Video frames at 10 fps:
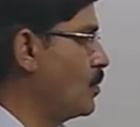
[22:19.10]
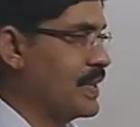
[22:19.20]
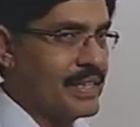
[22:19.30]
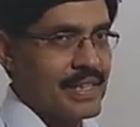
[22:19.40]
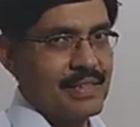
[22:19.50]

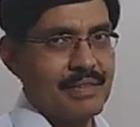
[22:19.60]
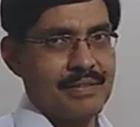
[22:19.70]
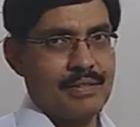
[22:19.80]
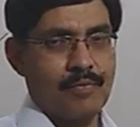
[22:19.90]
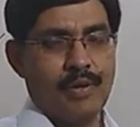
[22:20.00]
nobody
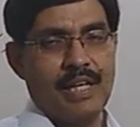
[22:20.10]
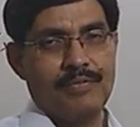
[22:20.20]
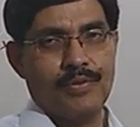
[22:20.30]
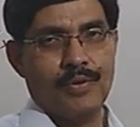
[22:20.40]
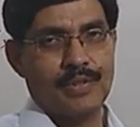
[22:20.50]
can
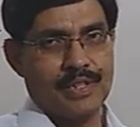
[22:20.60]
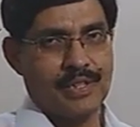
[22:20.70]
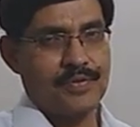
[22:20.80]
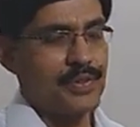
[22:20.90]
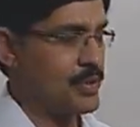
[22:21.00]
survive on the
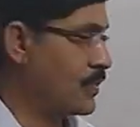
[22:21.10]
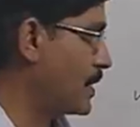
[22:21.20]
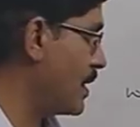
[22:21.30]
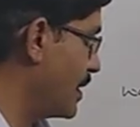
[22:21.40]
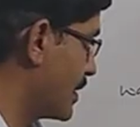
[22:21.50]
surface of
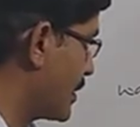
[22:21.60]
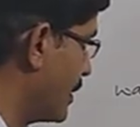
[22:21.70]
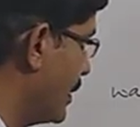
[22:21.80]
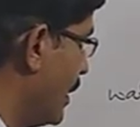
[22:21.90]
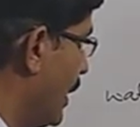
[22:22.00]
the earth.